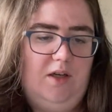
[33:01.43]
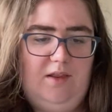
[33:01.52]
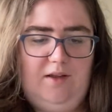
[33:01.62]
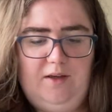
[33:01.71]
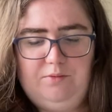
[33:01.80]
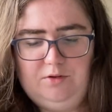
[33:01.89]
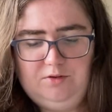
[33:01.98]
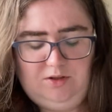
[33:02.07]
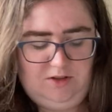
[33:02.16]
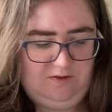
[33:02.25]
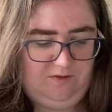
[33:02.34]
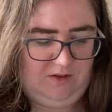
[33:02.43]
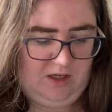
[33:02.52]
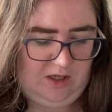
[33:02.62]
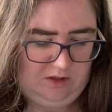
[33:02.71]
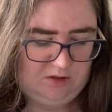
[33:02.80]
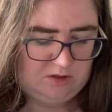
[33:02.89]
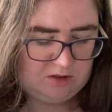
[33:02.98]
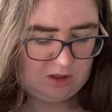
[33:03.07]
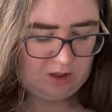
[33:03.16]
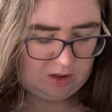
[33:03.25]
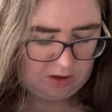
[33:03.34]
And then once it's finished,
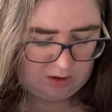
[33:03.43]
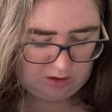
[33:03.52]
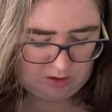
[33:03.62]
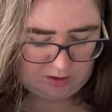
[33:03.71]
you